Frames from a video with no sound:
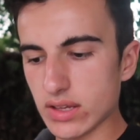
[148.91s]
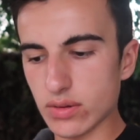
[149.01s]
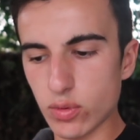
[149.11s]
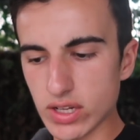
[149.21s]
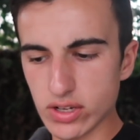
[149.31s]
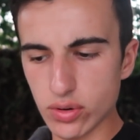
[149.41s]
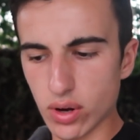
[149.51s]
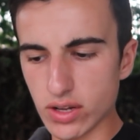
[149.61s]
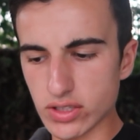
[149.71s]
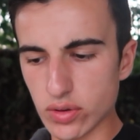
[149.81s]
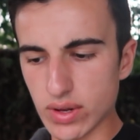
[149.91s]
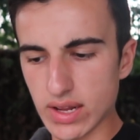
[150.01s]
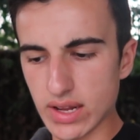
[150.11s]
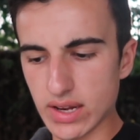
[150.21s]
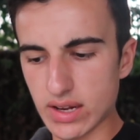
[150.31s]
We do also
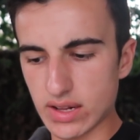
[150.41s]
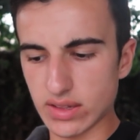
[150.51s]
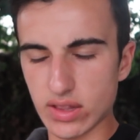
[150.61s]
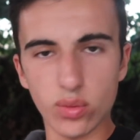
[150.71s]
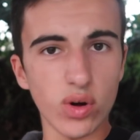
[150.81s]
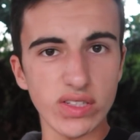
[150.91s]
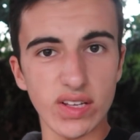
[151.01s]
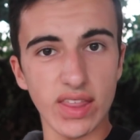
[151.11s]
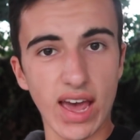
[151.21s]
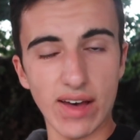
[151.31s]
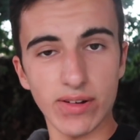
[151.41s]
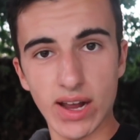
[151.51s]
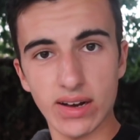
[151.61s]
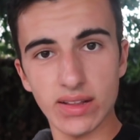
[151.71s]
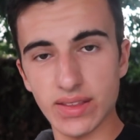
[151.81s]
need the ones that they haven't
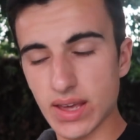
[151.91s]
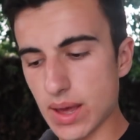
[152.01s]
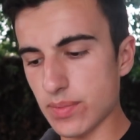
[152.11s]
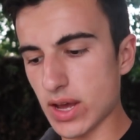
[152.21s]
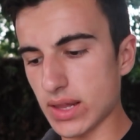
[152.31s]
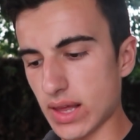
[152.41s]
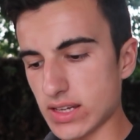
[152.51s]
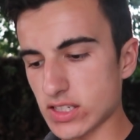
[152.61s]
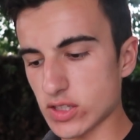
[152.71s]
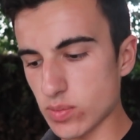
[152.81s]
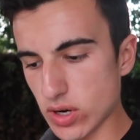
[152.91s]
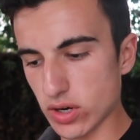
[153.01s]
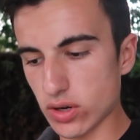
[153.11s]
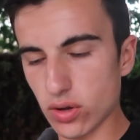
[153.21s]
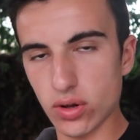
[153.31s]
added in the game yet, like
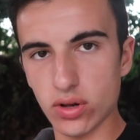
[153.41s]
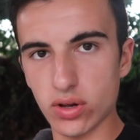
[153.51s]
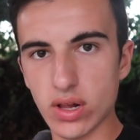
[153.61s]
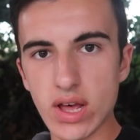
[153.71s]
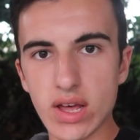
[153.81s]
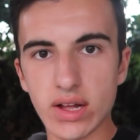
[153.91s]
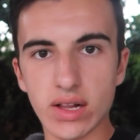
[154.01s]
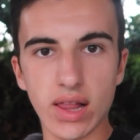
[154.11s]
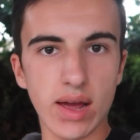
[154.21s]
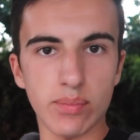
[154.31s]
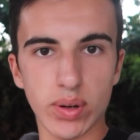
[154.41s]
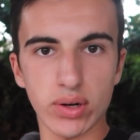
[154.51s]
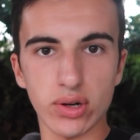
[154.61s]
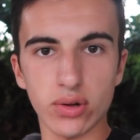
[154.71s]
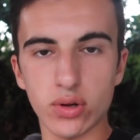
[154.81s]
Smeargle,
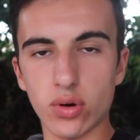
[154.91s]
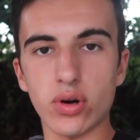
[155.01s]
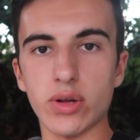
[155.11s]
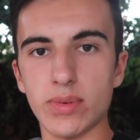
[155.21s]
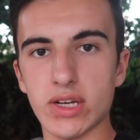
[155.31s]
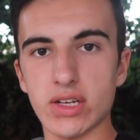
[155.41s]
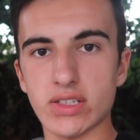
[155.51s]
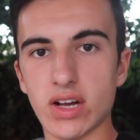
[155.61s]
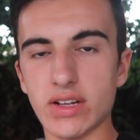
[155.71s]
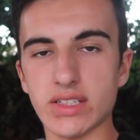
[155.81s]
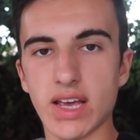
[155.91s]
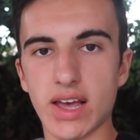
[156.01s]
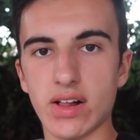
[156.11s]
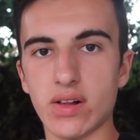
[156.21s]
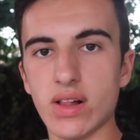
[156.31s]
Clamperl, Gorybus,
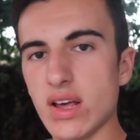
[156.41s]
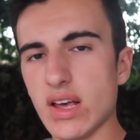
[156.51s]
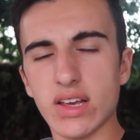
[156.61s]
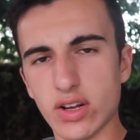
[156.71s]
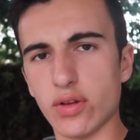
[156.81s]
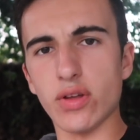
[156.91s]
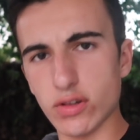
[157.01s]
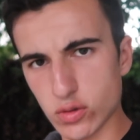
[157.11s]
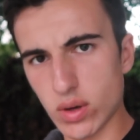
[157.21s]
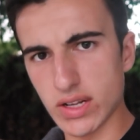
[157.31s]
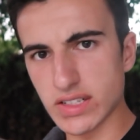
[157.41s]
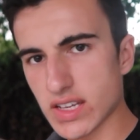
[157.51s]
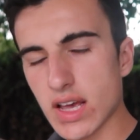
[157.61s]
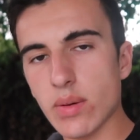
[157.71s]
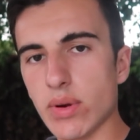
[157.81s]
Huntail, you know, those
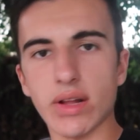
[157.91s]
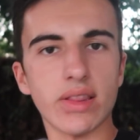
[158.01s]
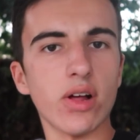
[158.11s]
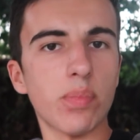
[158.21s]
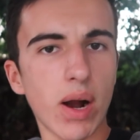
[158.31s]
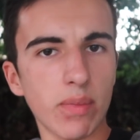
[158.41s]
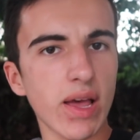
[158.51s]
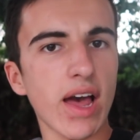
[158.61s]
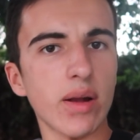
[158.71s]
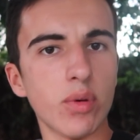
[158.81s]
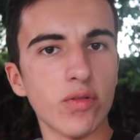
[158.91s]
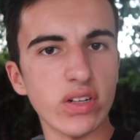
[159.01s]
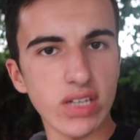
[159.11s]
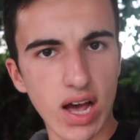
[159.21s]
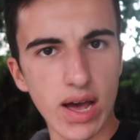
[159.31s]
ones. But they'll probably add them
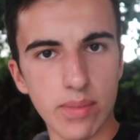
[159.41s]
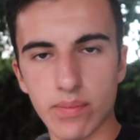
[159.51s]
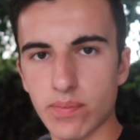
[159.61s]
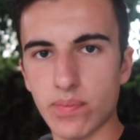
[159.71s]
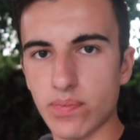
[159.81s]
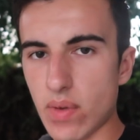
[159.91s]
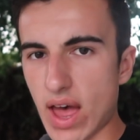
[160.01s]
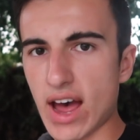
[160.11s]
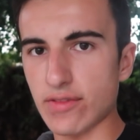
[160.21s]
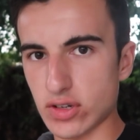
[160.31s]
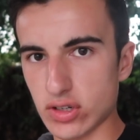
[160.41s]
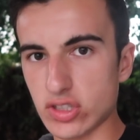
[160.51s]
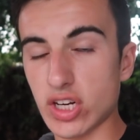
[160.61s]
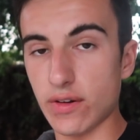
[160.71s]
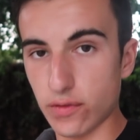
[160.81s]
over time after
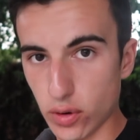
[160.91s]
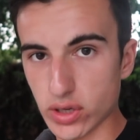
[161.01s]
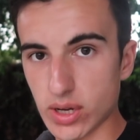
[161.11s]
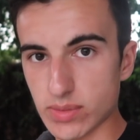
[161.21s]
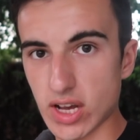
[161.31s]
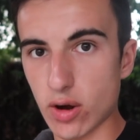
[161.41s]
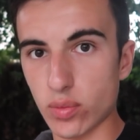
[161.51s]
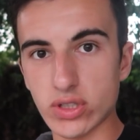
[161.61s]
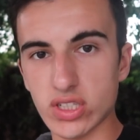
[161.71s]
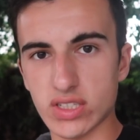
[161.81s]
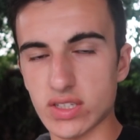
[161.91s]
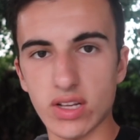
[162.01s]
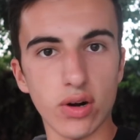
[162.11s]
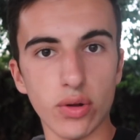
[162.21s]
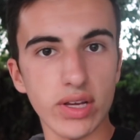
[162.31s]
Gen 4 comes out, which is,
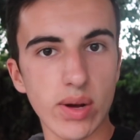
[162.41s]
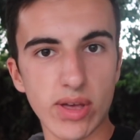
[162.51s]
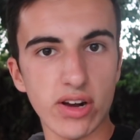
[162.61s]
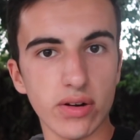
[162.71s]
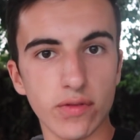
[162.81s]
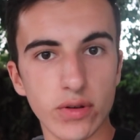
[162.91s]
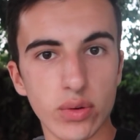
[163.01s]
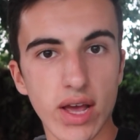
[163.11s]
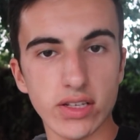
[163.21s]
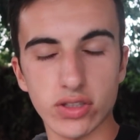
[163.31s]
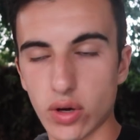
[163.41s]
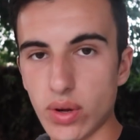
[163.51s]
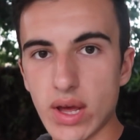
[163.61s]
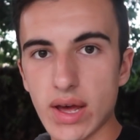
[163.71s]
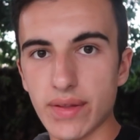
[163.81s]
you know, only coming out in a few days.
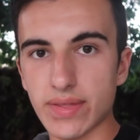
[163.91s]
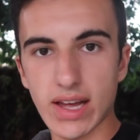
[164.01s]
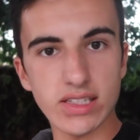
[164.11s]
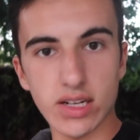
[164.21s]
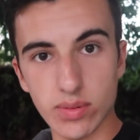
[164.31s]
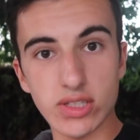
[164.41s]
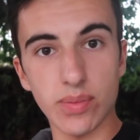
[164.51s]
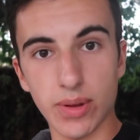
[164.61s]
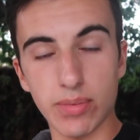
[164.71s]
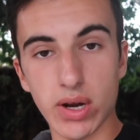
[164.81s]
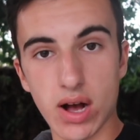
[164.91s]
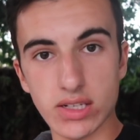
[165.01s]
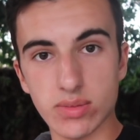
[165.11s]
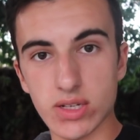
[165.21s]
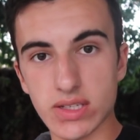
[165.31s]
So that's going to be something pretty
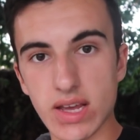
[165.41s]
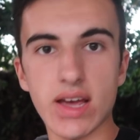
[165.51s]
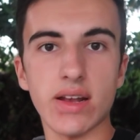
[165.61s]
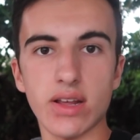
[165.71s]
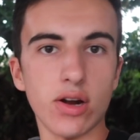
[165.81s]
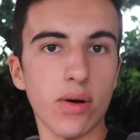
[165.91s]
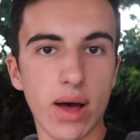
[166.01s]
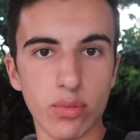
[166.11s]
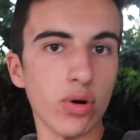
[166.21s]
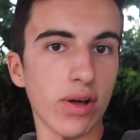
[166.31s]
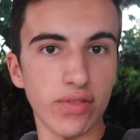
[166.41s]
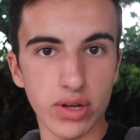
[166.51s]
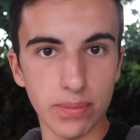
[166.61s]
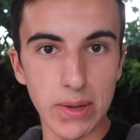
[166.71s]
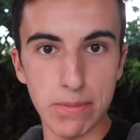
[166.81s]
awesome to see, and, you know, I won't have the
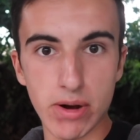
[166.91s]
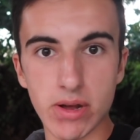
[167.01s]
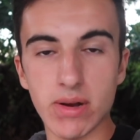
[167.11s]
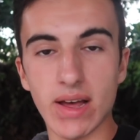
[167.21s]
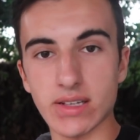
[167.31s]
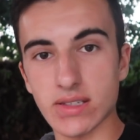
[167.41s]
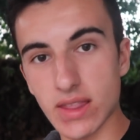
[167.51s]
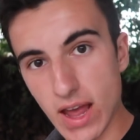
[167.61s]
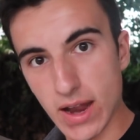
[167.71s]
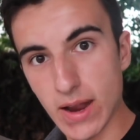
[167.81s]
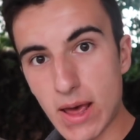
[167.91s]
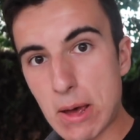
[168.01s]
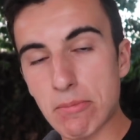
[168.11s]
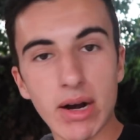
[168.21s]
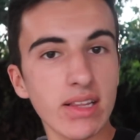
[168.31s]
complete Pokédex then,
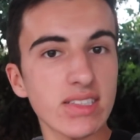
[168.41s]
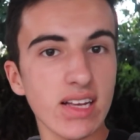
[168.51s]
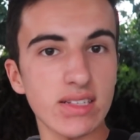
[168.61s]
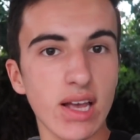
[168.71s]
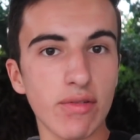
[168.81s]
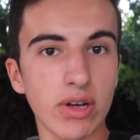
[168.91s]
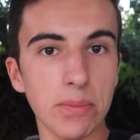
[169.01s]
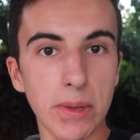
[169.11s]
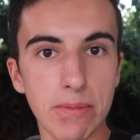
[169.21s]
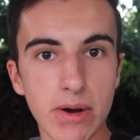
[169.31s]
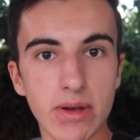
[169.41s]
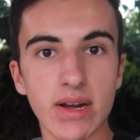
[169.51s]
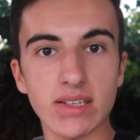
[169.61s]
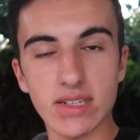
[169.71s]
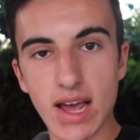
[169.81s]
but at least I could say I have a complete
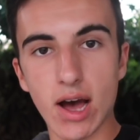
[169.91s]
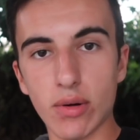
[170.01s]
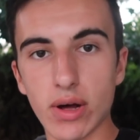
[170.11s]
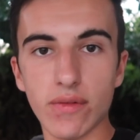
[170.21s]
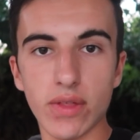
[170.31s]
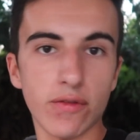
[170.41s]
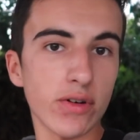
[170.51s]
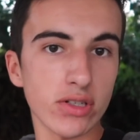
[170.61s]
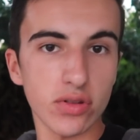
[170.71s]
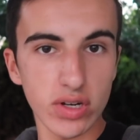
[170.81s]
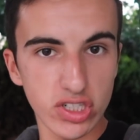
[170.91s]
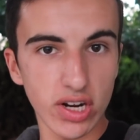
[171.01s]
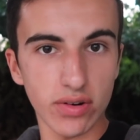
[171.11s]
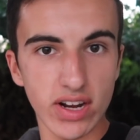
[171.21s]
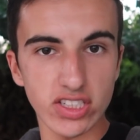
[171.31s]
Pokédex now of the first 3
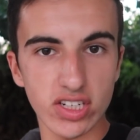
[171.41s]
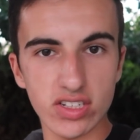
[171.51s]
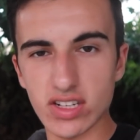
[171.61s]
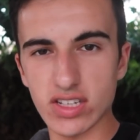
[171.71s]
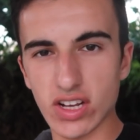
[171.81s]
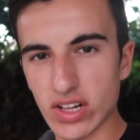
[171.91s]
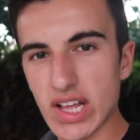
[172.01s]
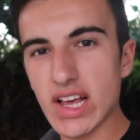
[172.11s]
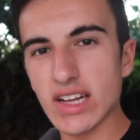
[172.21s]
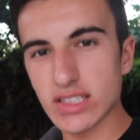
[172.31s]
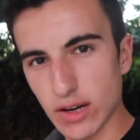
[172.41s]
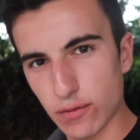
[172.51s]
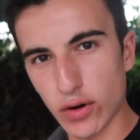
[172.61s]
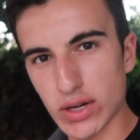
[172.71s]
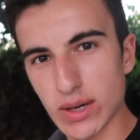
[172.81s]
generations until Gen
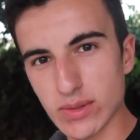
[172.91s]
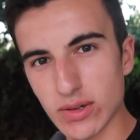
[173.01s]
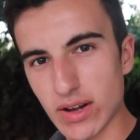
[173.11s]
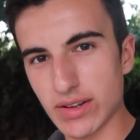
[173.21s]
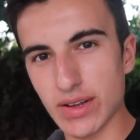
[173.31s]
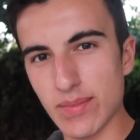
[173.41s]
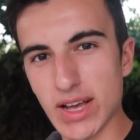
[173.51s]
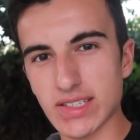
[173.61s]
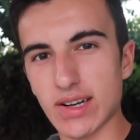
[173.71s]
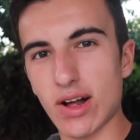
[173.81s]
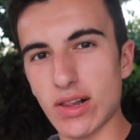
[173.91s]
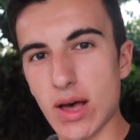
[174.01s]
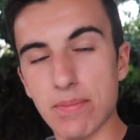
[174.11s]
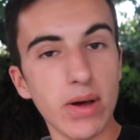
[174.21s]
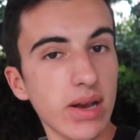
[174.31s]
4 comes around to mess it all
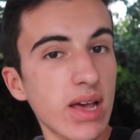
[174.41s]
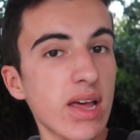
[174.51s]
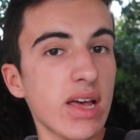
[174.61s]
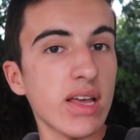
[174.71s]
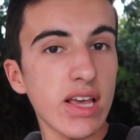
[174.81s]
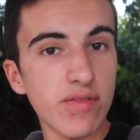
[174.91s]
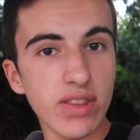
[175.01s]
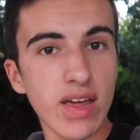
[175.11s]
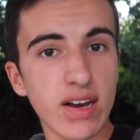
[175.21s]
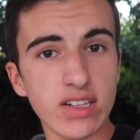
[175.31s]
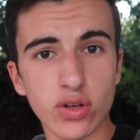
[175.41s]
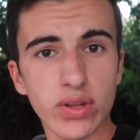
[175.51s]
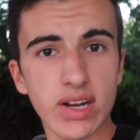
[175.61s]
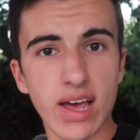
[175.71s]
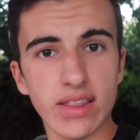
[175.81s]
up. But even then, it's
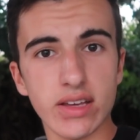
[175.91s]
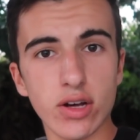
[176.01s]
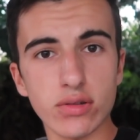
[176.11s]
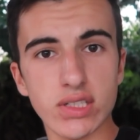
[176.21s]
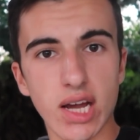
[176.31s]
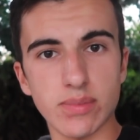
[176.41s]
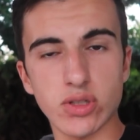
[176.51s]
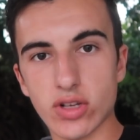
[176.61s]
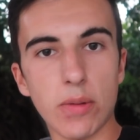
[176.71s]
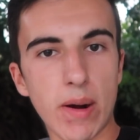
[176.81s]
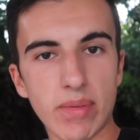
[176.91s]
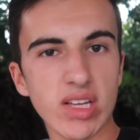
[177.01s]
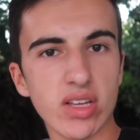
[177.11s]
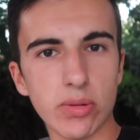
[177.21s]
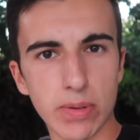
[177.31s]
only going to add the ghost types, so I'll probably
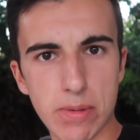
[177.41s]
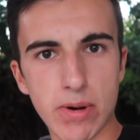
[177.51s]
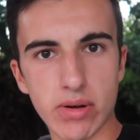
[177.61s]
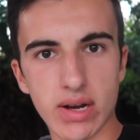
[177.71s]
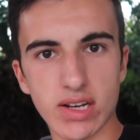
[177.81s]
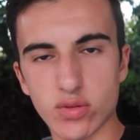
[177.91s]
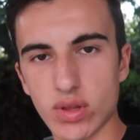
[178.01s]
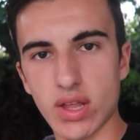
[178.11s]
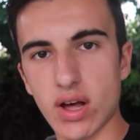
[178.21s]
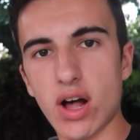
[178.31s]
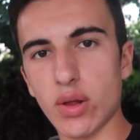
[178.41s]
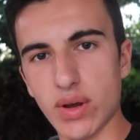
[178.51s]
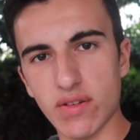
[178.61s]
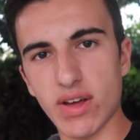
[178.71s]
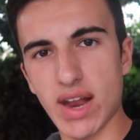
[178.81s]
get the complete Pokédex when the
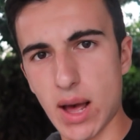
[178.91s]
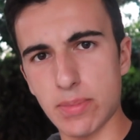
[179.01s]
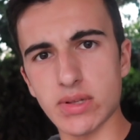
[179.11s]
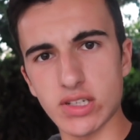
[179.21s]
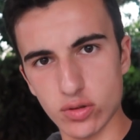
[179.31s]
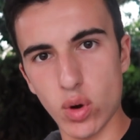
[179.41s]
Halloween event happens as